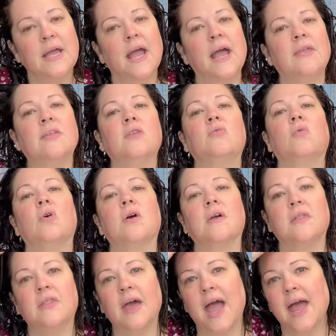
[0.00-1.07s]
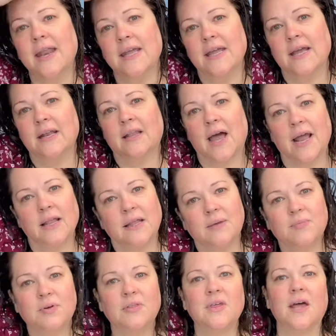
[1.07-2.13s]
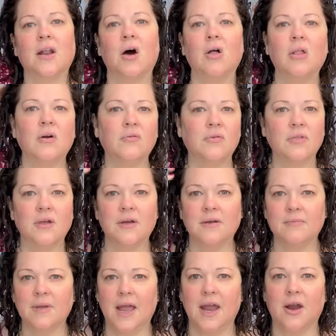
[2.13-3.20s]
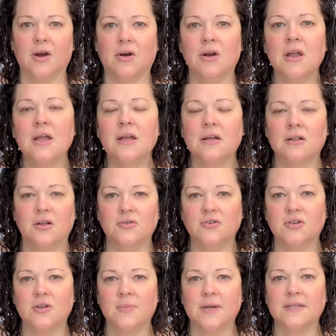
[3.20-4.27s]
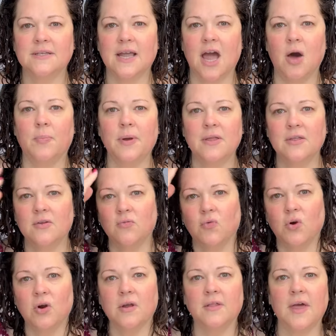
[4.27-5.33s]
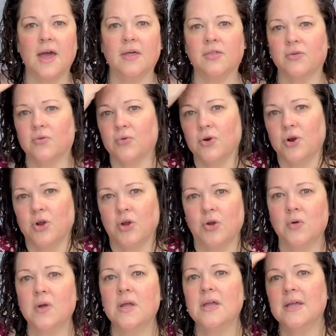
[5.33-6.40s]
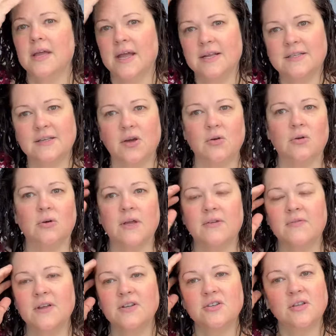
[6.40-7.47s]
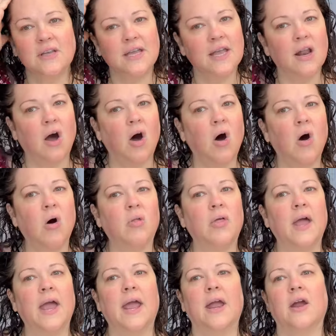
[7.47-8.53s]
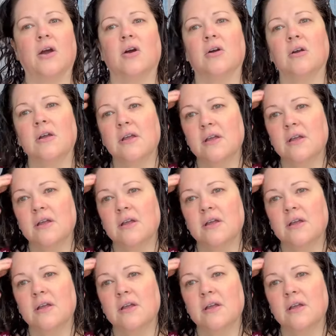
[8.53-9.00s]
and then work that in. Lightly put that all over the hair closer to my scalp and then work that through. And so it'll eventually get all the hair